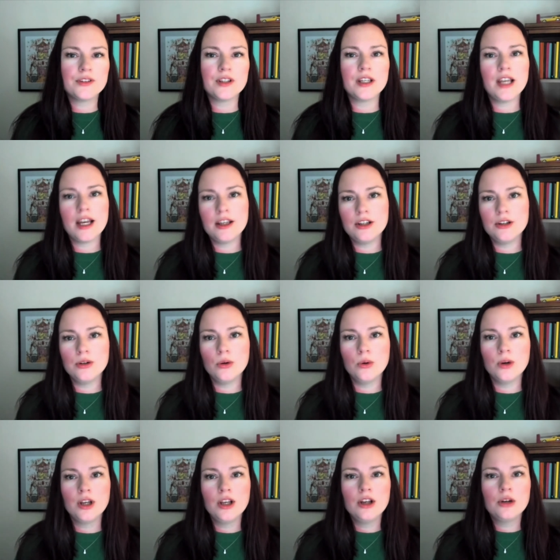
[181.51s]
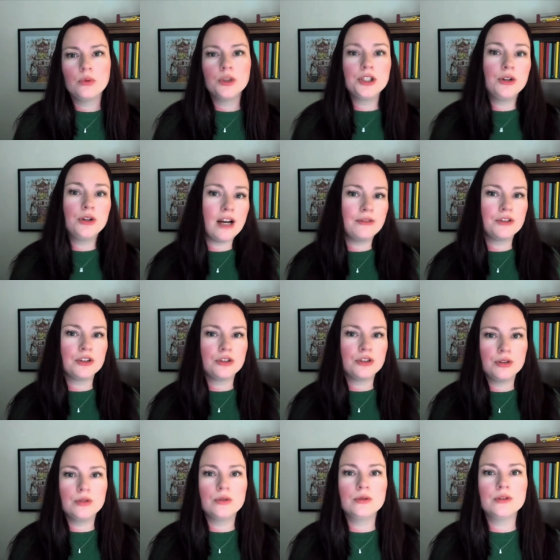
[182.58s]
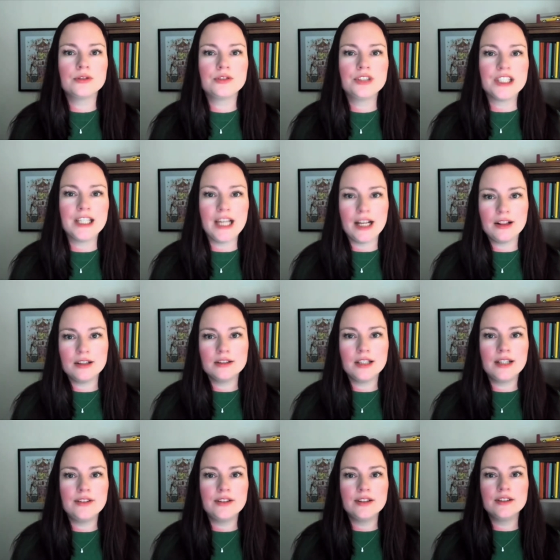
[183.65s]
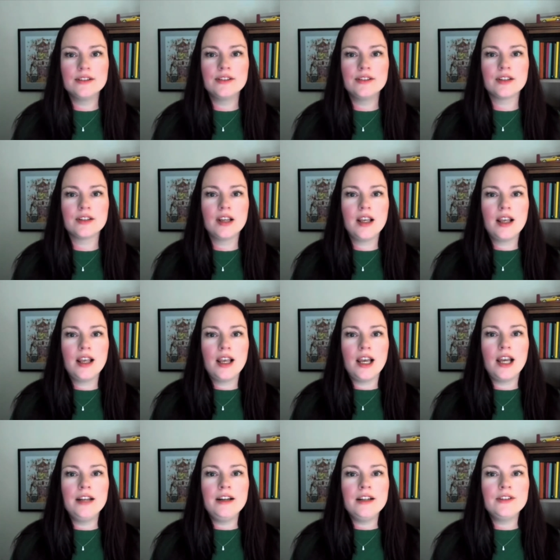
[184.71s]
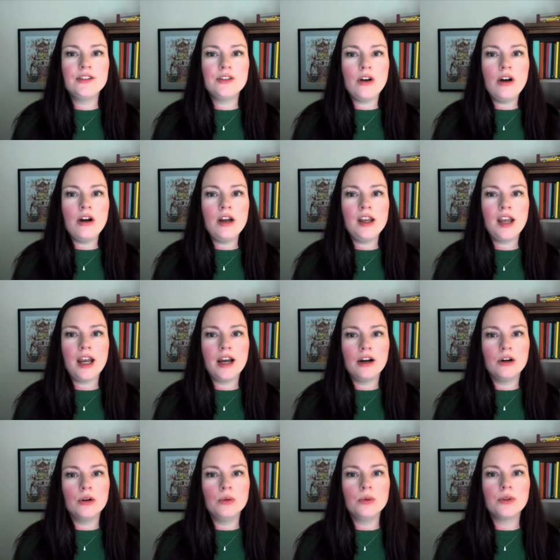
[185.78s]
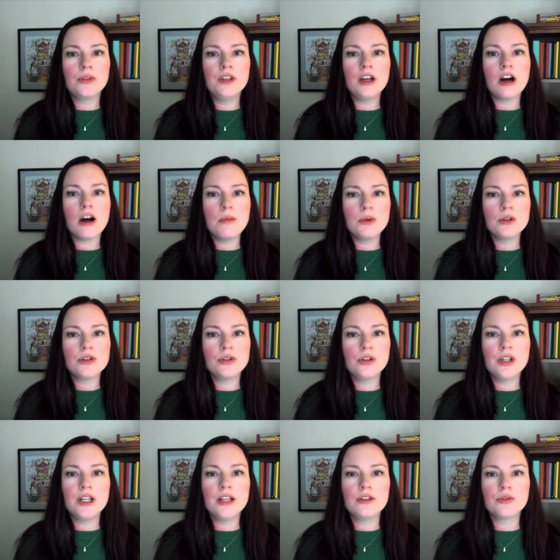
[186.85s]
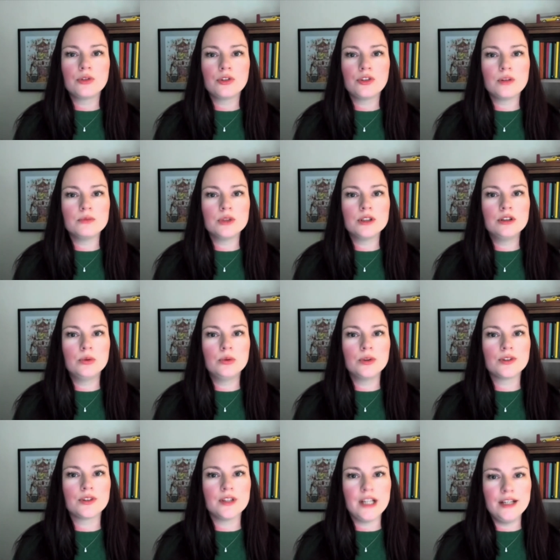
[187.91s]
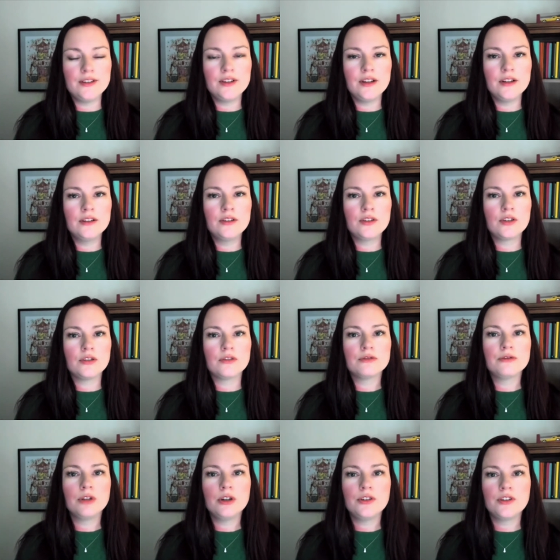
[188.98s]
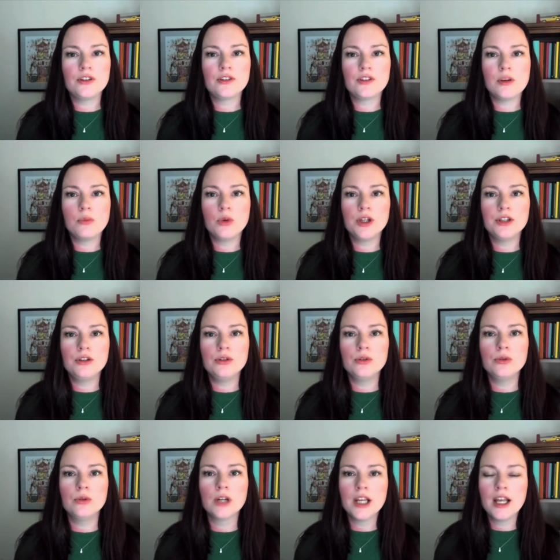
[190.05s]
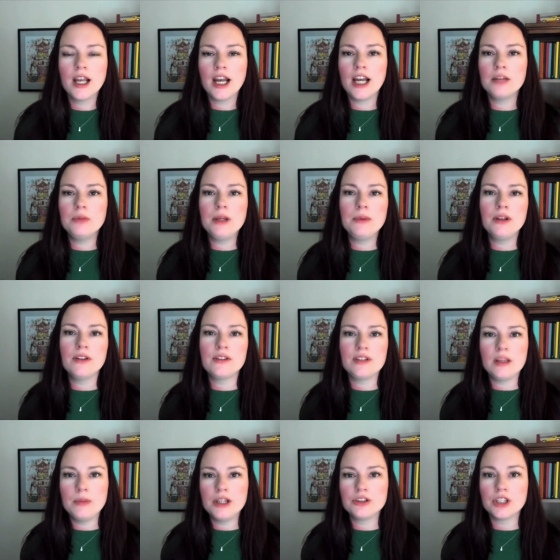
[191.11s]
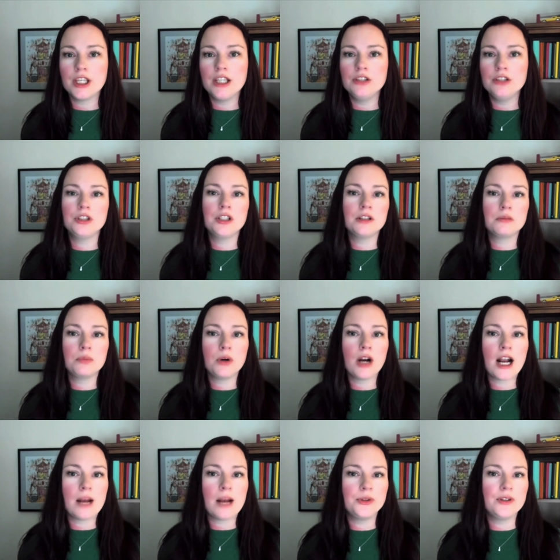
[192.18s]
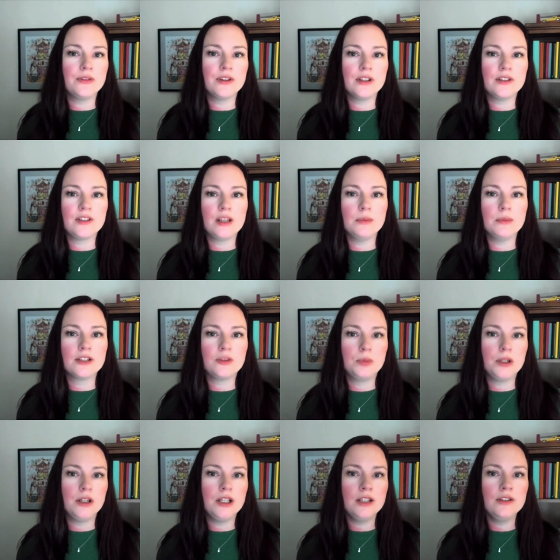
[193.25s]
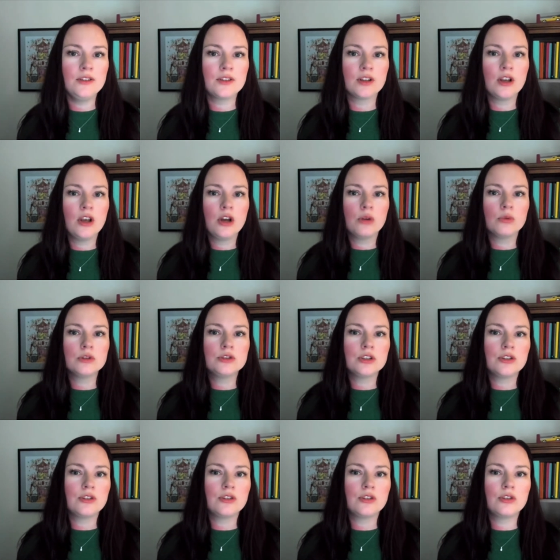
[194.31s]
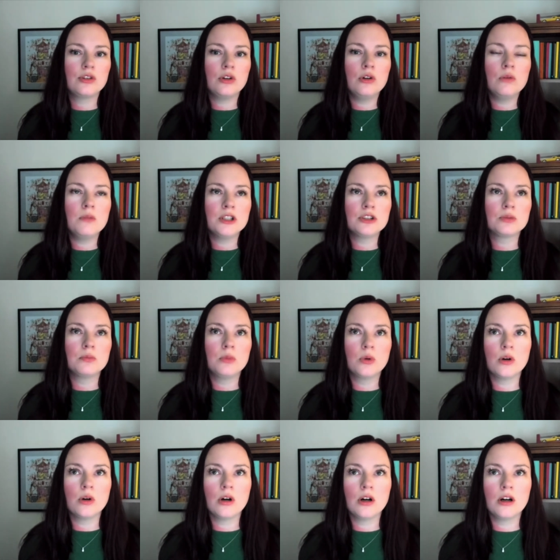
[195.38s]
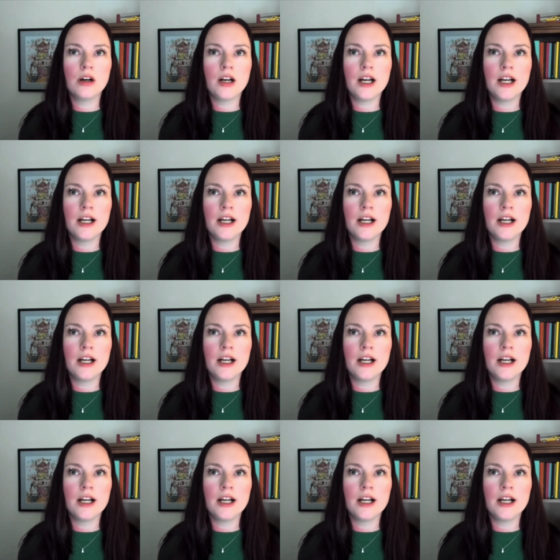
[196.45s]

does it get you? What do you have to do to get the license? And I saw how the opportunities for someone who was licensed versus someone who had maybe the same education and perhaps even the same experience were just so much more